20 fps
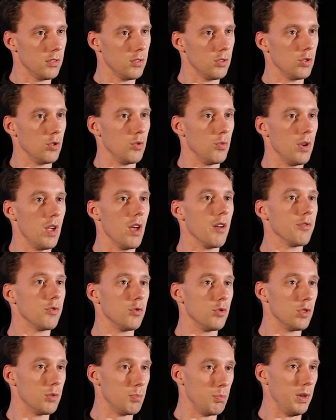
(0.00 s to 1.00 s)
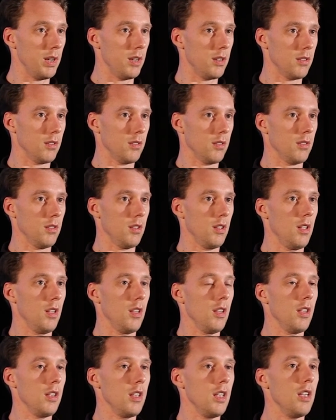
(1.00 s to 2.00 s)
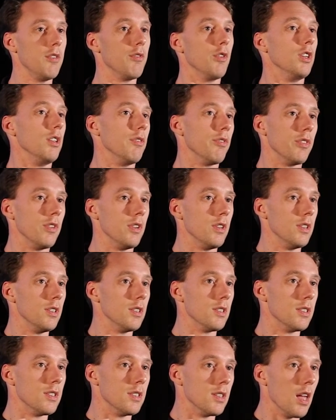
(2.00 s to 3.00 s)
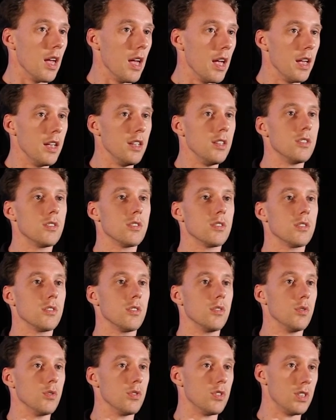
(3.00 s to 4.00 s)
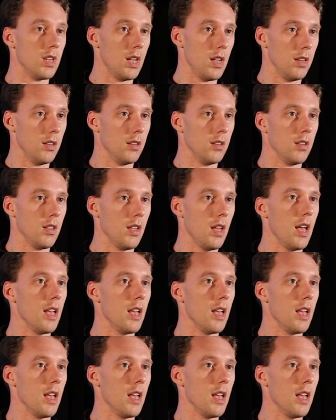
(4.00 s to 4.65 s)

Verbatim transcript: So we have to speak, even if he is eight or ten,